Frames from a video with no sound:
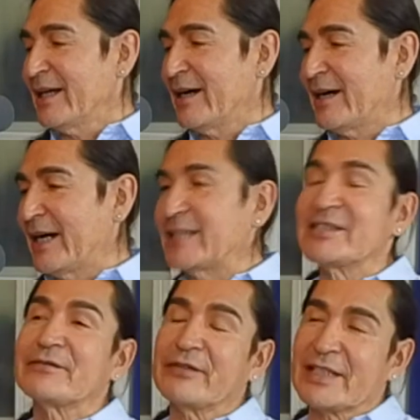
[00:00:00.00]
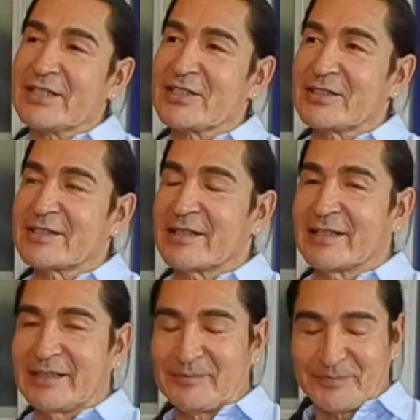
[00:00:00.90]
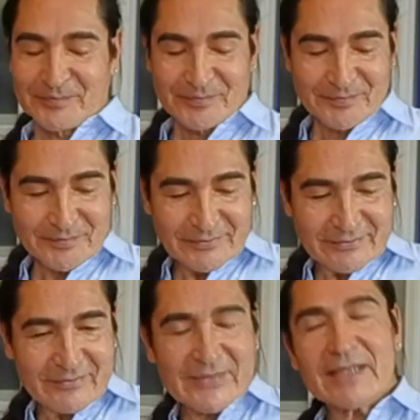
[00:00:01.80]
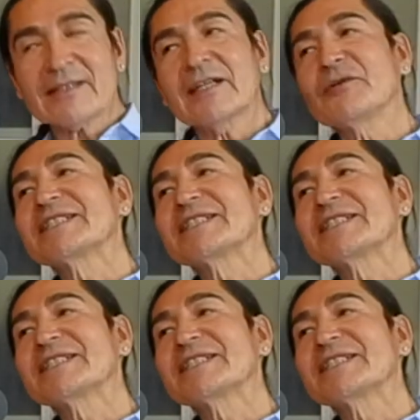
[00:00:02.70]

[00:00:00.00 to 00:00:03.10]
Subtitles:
I just finished. I